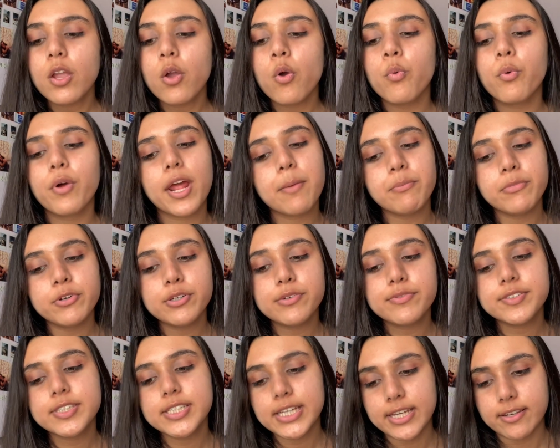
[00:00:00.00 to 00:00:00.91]
When I
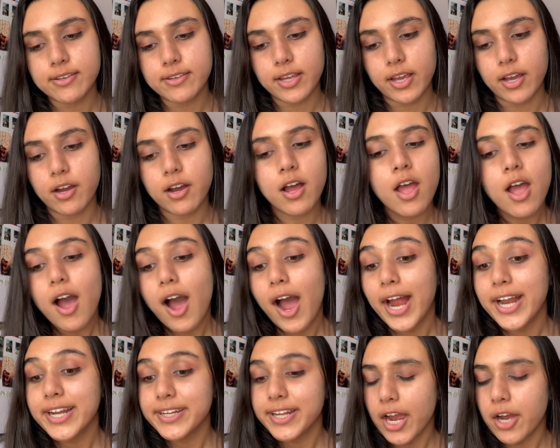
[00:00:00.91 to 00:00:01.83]
moved to India,
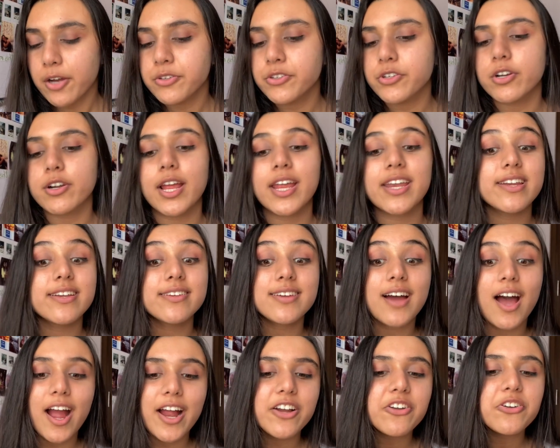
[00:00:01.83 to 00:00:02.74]
I encountered an
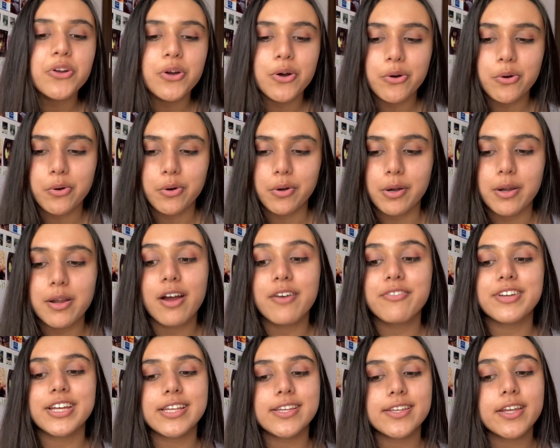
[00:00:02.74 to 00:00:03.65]
entire cohort
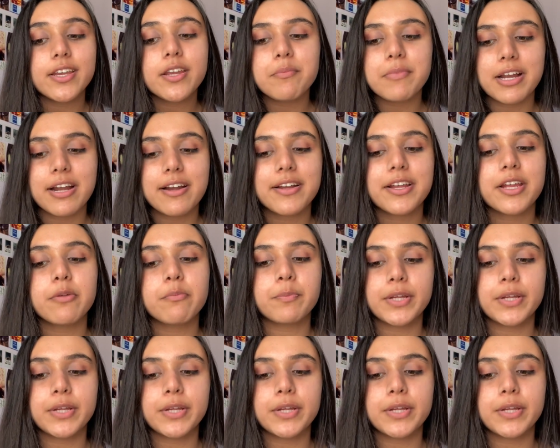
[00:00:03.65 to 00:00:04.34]
of Indian American